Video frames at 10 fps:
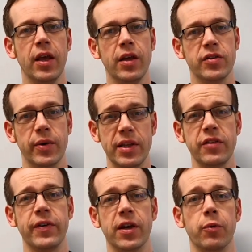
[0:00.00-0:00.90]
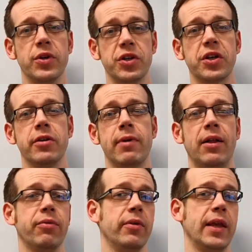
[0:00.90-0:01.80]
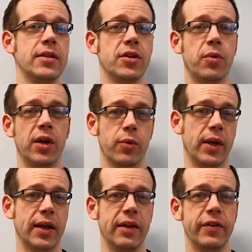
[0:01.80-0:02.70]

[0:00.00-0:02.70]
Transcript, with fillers: So in this video, we're just going to rattle through the answer quite quickly.